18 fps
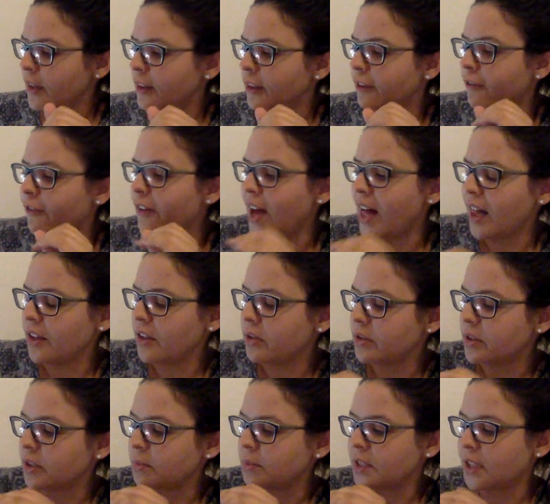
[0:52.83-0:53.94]
The
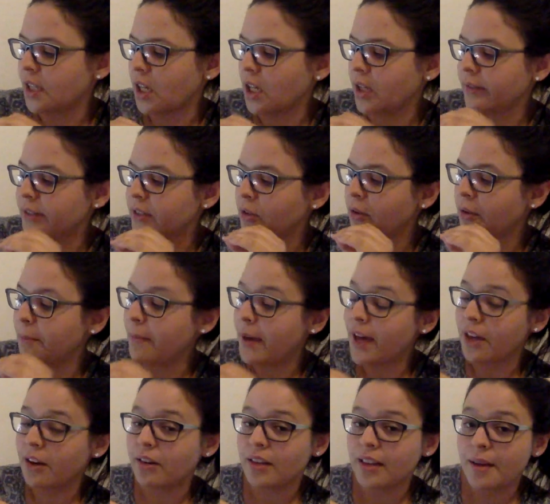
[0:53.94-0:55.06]
values themselves don't
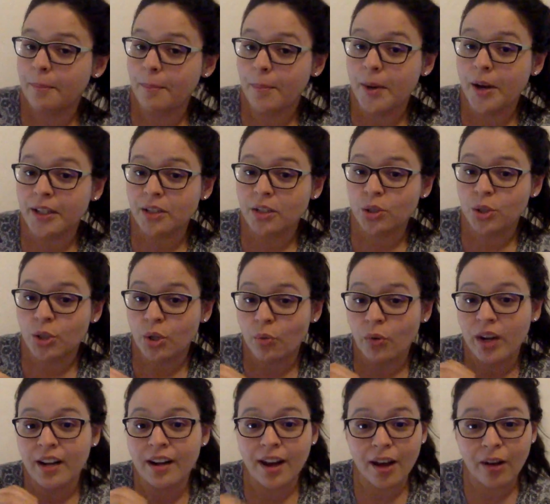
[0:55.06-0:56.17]
matter that much
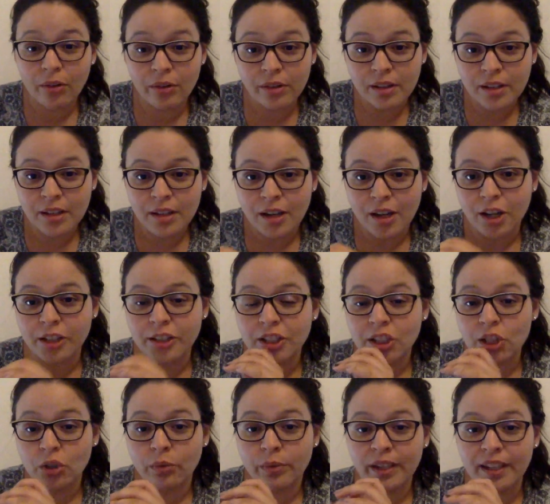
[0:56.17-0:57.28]
right now
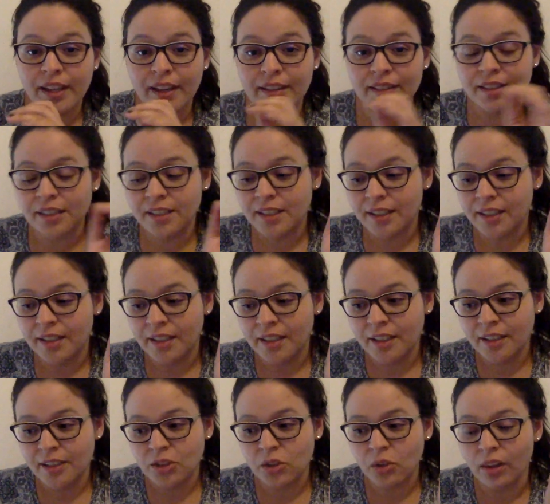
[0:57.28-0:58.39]
until we get
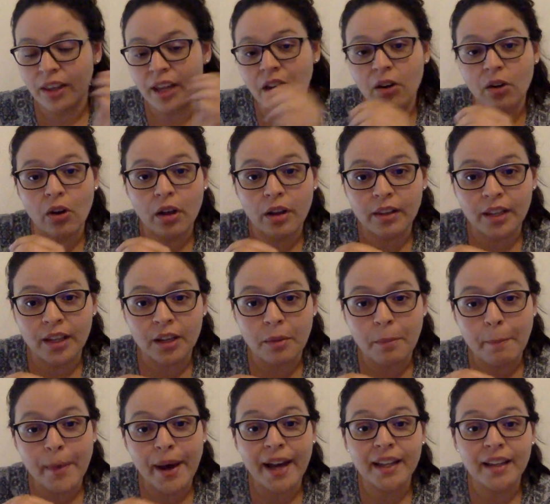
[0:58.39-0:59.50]
to later on, like
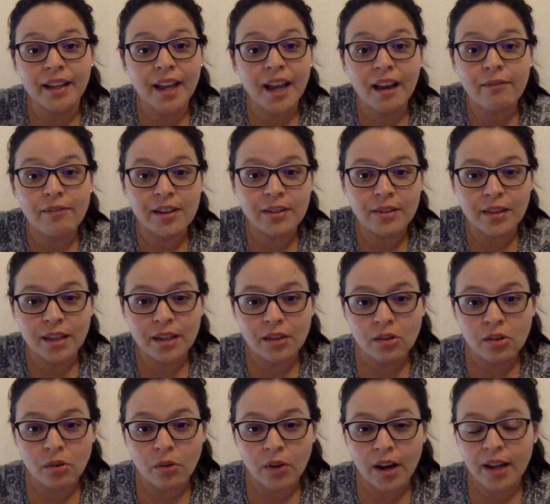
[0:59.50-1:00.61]
combining everything,
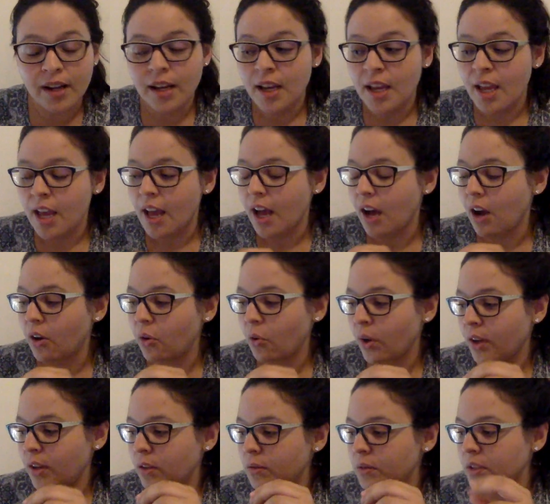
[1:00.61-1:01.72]
all right? How do I
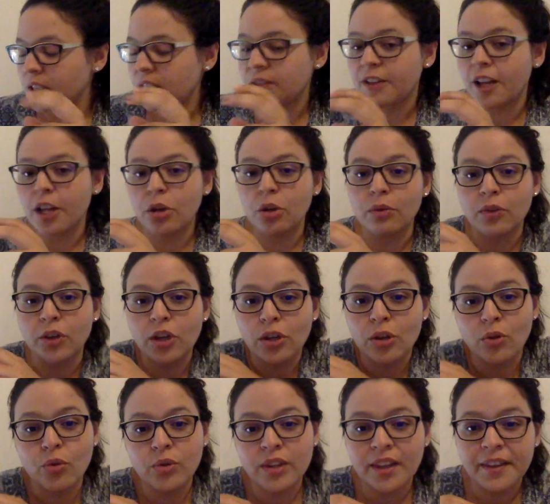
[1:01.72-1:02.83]
use this value of
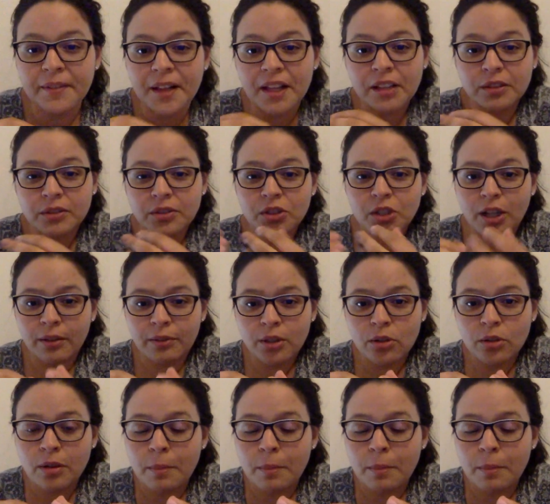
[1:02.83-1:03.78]
Q, this value of W